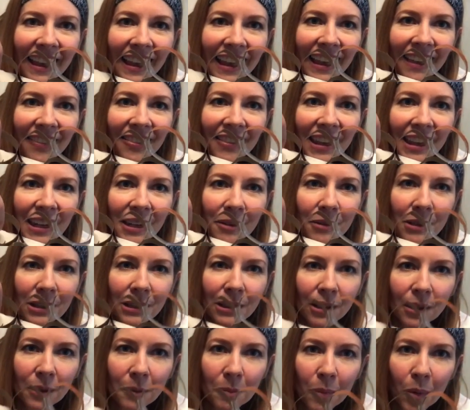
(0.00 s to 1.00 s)
And then it would
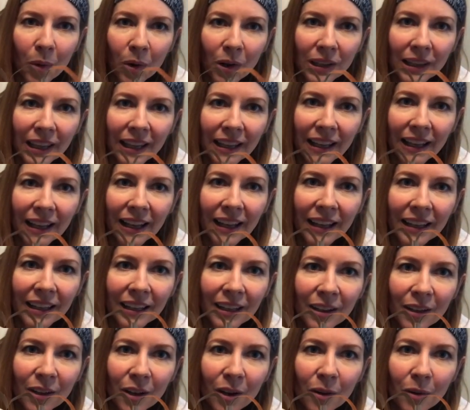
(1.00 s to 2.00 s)
look more like a
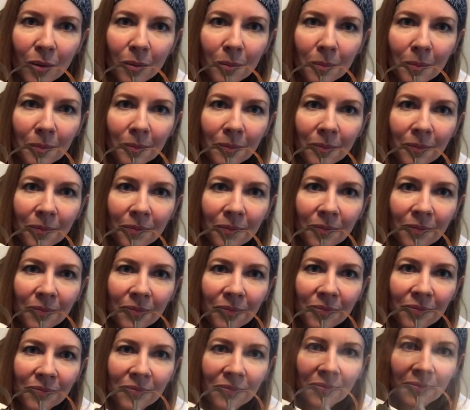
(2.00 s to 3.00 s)
honeycomb.
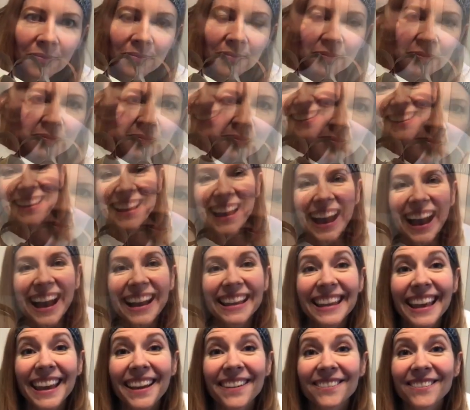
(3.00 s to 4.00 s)
I
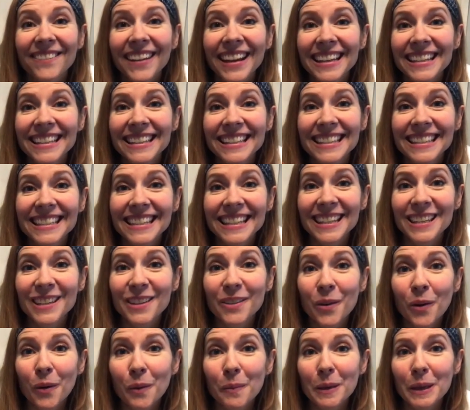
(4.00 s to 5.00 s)
can't wait to see
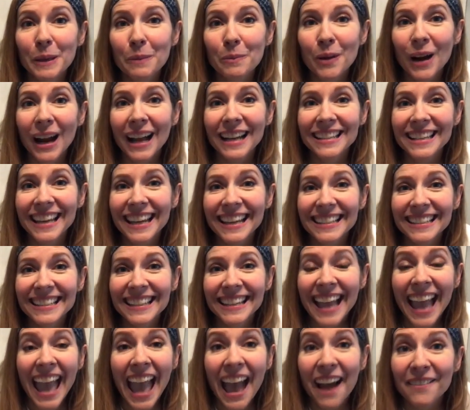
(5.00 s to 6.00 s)
your bee project.
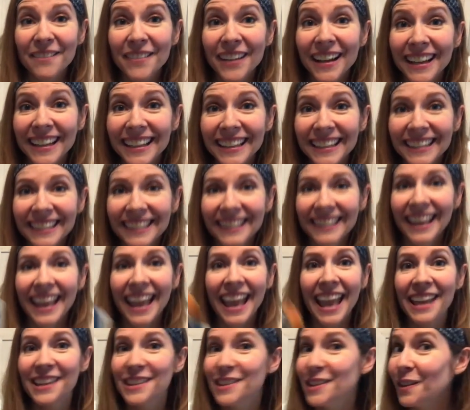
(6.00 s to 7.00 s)
Have fun,
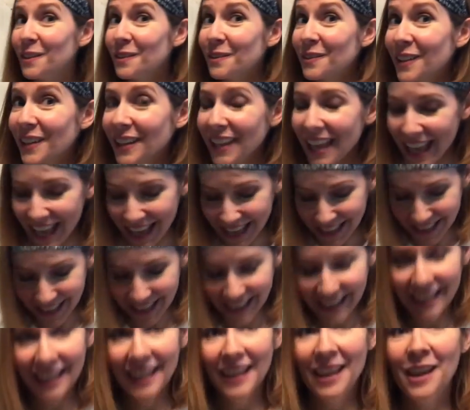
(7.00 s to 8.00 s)
and don't forget
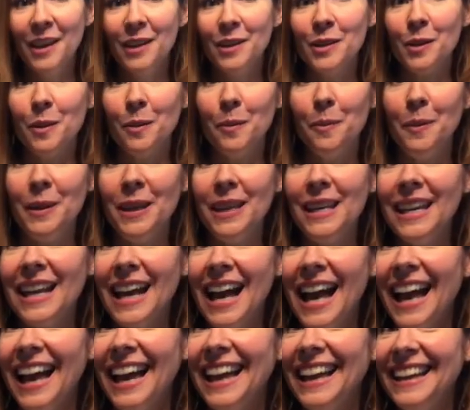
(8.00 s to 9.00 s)
to be
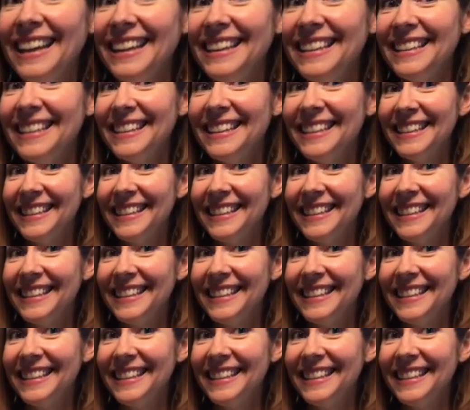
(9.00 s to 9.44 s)
kind.